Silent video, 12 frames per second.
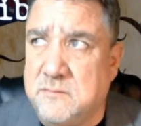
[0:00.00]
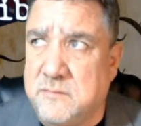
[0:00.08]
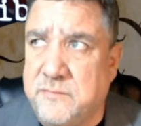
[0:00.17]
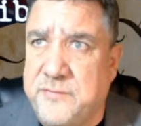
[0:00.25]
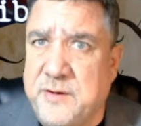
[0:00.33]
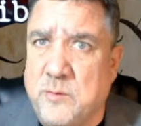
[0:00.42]

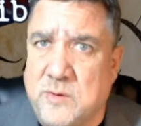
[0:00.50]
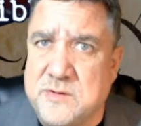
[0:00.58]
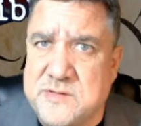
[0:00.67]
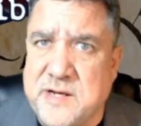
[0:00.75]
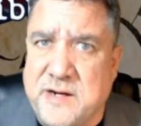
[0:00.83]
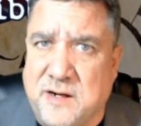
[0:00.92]
Then one
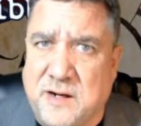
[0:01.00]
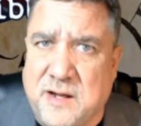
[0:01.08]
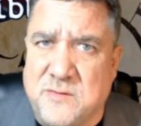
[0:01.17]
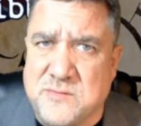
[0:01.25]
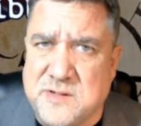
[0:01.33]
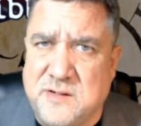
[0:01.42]
state
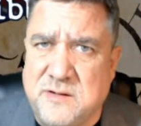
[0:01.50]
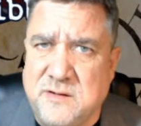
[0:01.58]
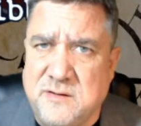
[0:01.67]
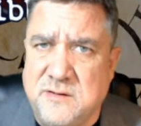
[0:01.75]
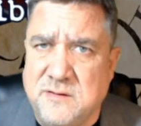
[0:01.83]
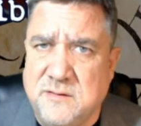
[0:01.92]
allows it.
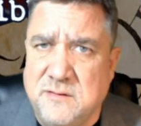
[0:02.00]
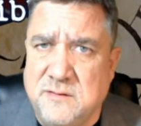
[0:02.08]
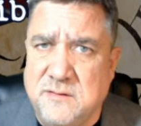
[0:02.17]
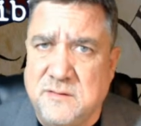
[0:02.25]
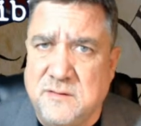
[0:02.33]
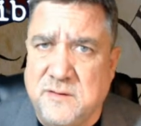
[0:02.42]

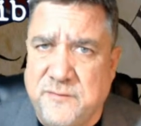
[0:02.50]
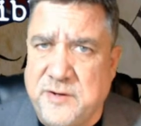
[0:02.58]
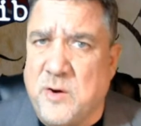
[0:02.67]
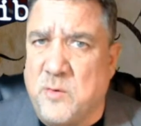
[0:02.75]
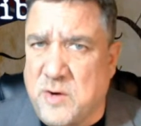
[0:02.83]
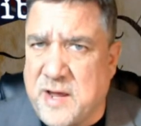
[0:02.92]
If you
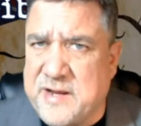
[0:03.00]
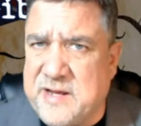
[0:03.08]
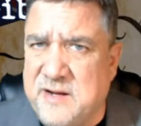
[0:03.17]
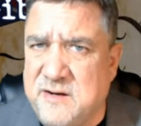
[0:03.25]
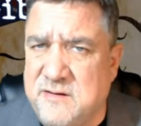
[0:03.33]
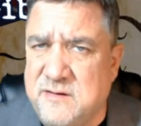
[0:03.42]
don't like
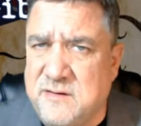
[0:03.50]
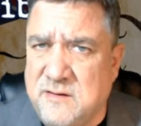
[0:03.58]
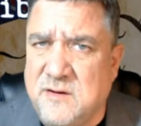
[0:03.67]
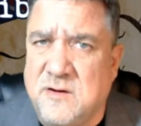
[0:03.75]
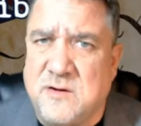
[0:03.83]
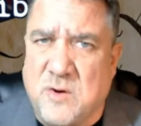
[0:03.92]
it,
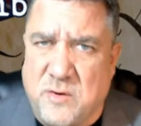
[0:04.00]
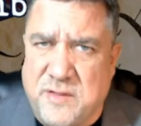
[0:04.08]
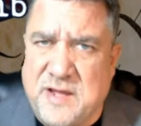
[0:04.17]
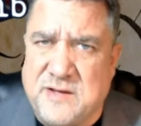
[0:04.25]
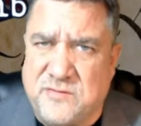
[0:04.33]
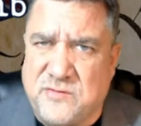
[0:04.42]
go to
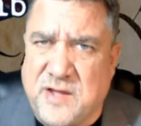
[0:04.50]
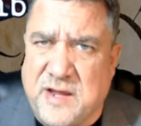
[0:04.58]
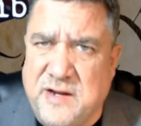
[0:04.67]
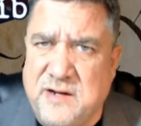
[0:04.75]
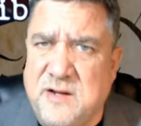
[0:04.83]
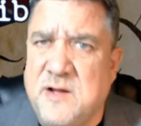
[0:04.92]
that
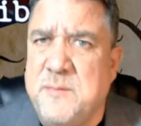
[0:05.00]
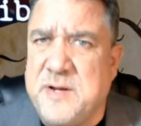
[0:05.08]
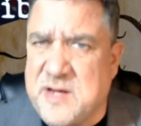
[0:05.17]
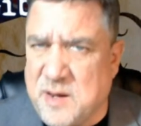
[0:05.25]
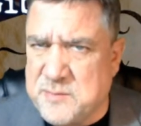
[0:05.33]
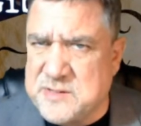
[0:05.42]
state,
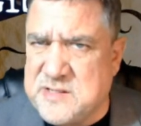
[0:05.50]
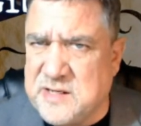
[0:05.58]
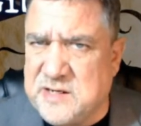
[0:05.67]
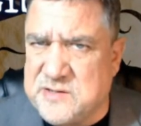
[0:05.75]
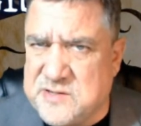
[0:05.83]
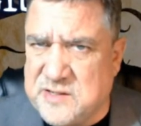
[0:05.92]
become a
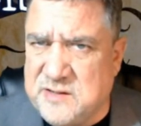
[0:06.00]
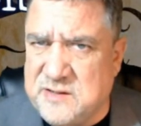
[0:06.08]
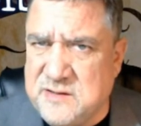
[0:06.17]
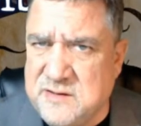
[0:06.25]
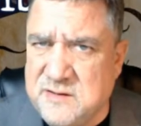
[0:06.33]
citizen,